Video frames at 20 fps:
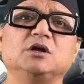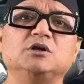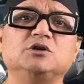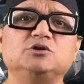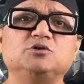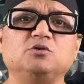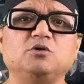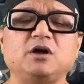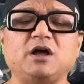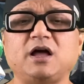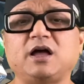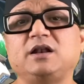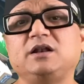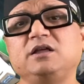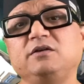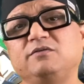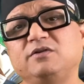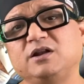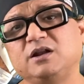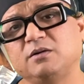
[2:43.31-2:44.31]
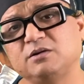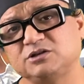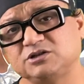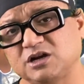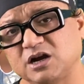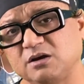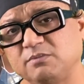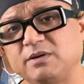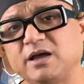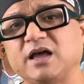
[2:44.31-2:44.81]
So, and even a
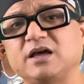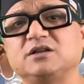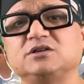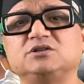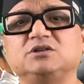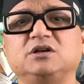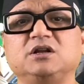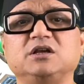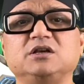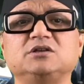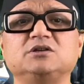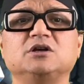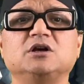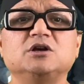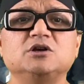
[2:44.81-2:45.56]
standby anesthetic.